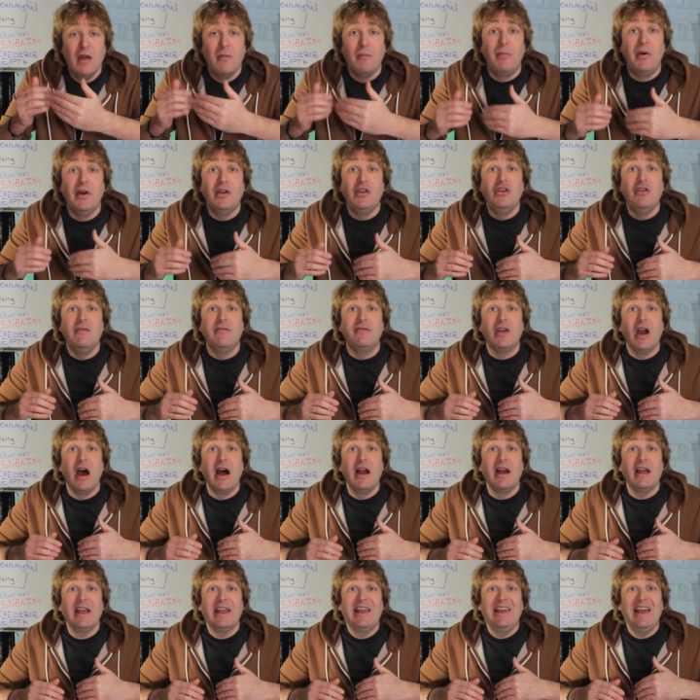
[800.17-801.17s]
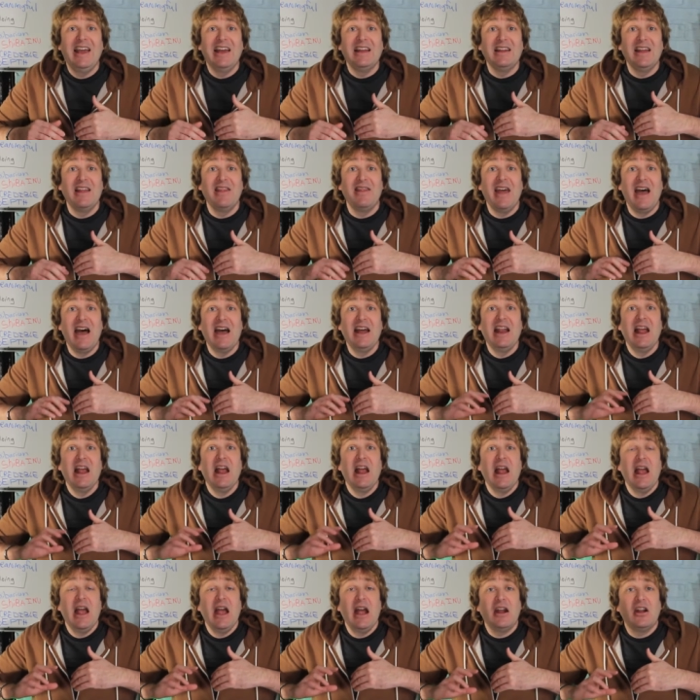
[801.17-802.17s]
But you've got to get that
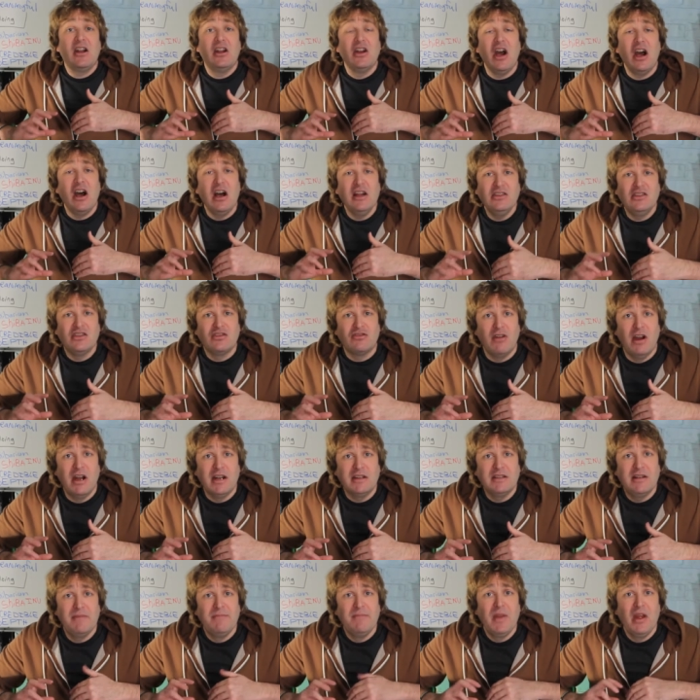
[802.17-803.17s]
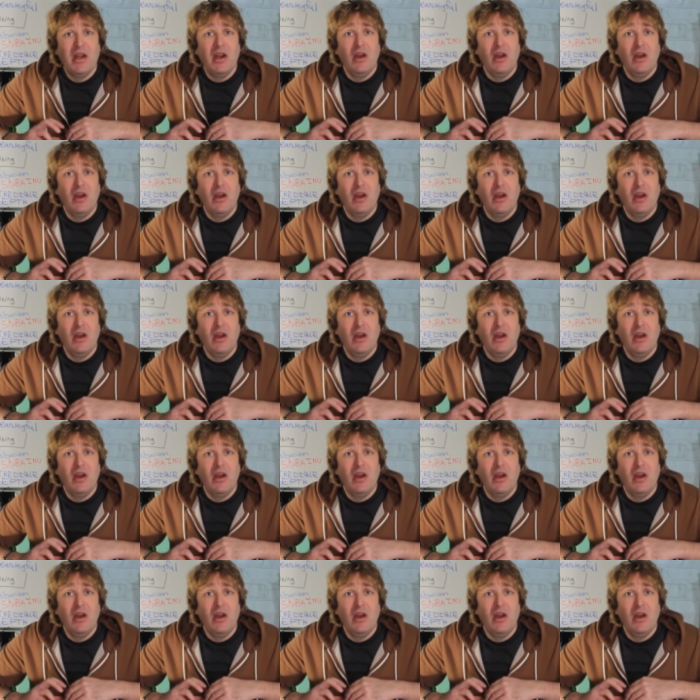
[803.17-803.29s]
construct